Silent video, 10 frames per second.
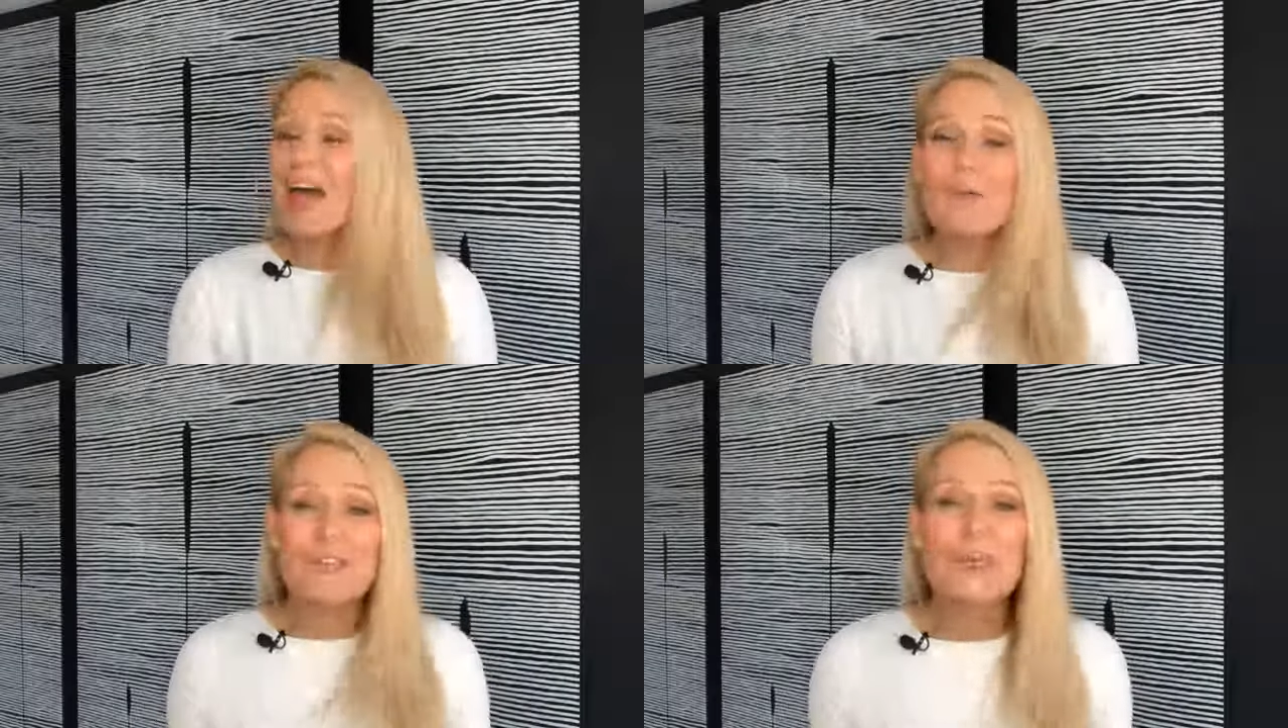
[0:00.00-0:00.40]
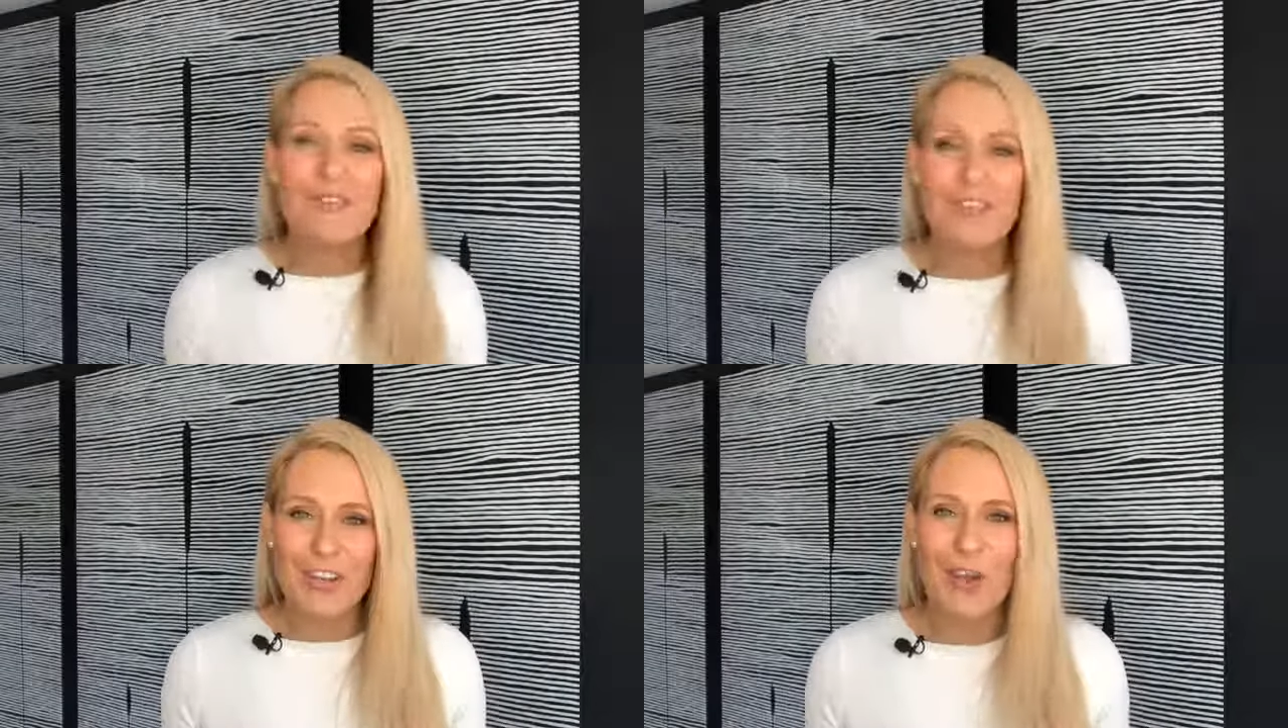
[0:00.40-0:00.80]
that was
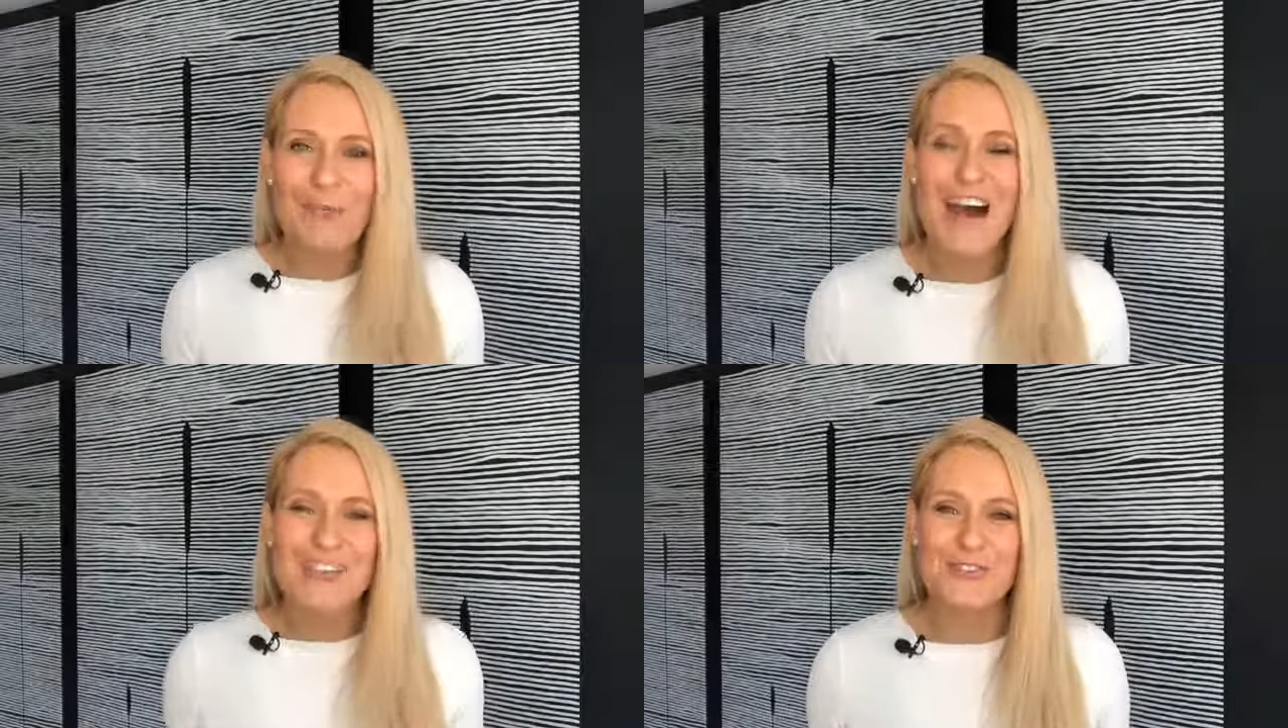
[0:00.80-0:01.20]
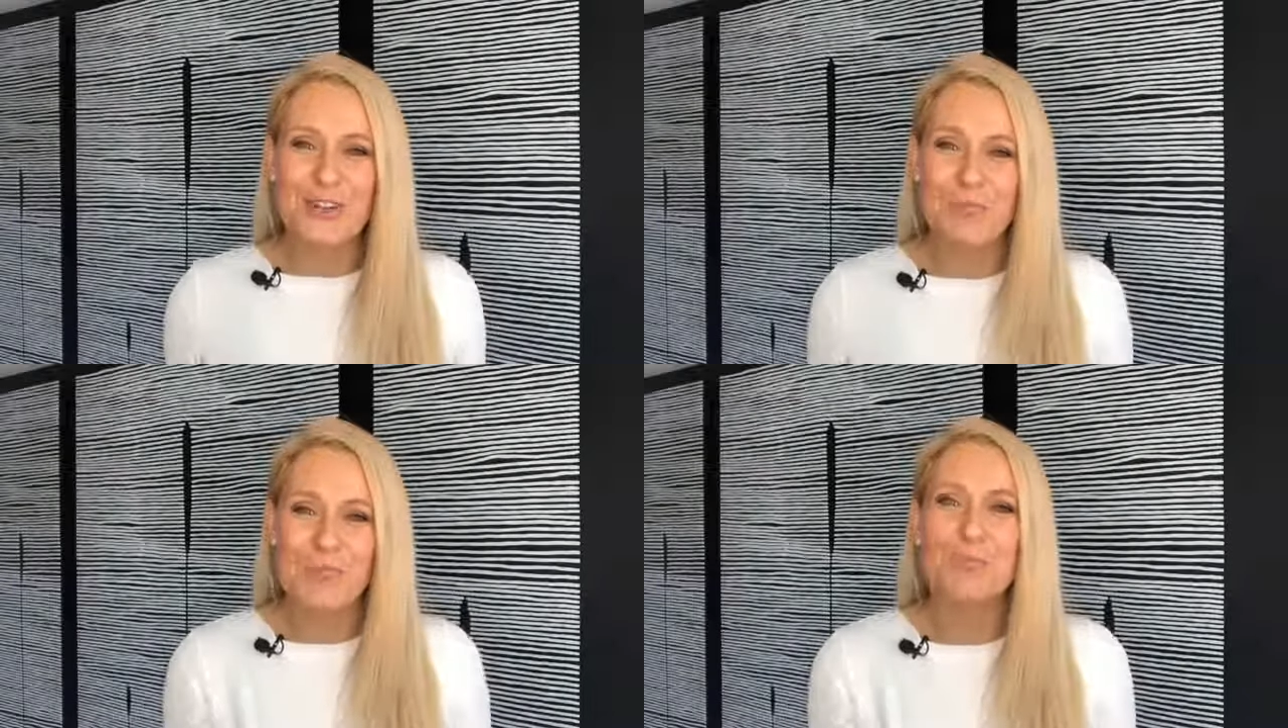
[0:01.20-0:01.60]
when Video
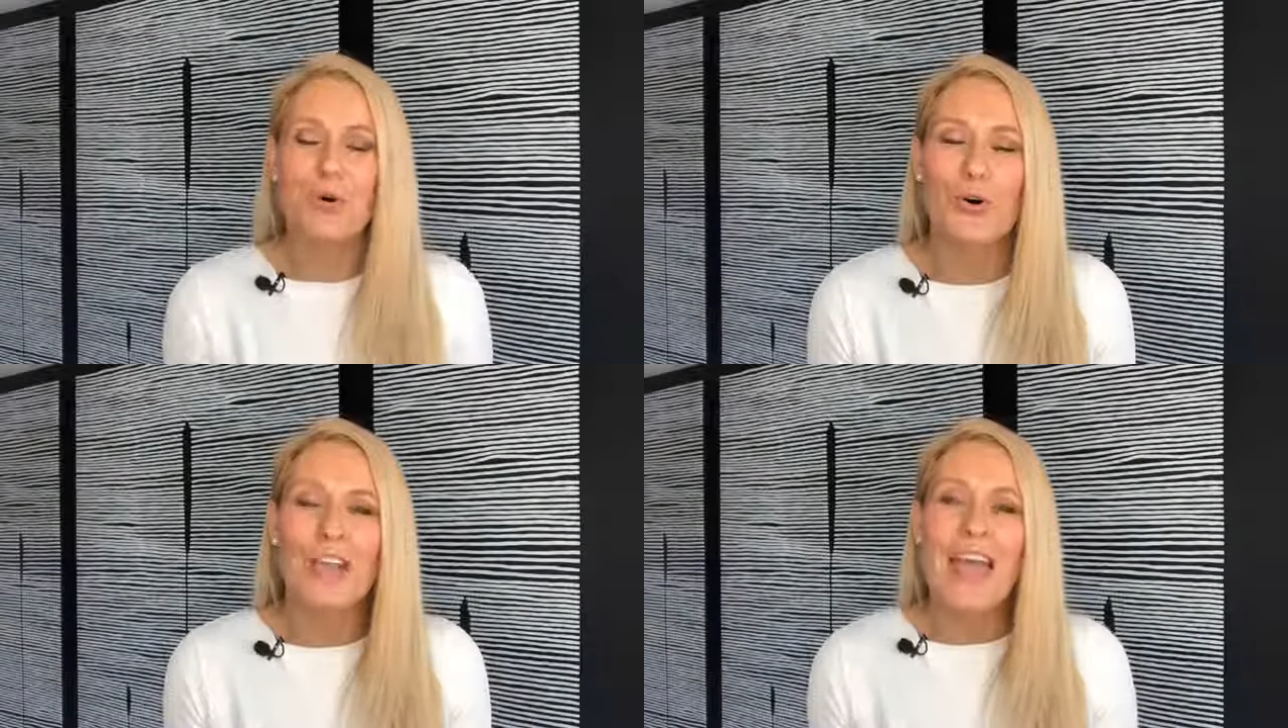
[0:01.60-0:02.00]
Mastery was born.